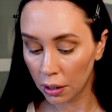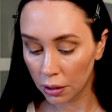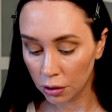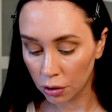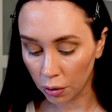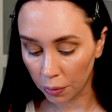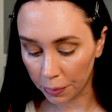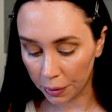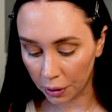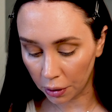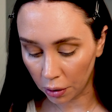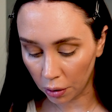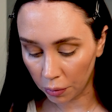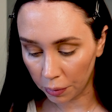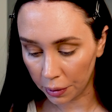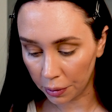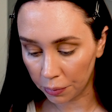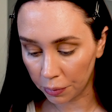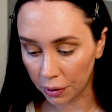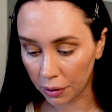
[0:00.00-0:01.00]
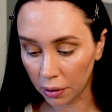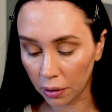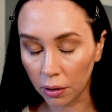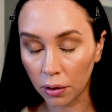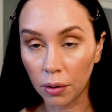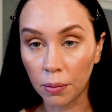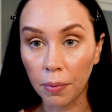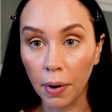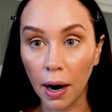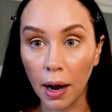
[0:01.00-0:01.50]
so I'm gonna go in with a
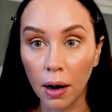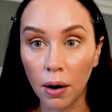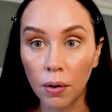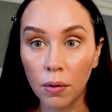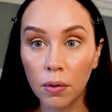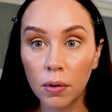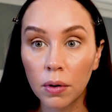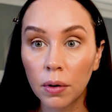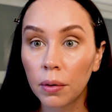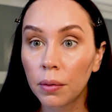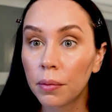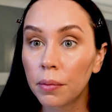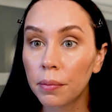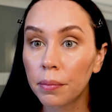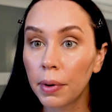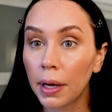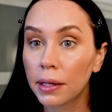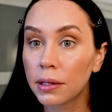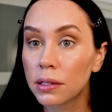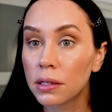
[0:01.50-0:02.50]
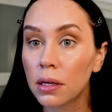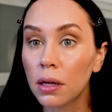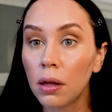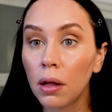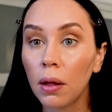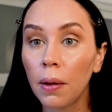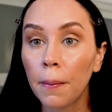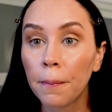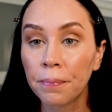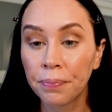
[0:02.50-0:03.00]
little brow pencil.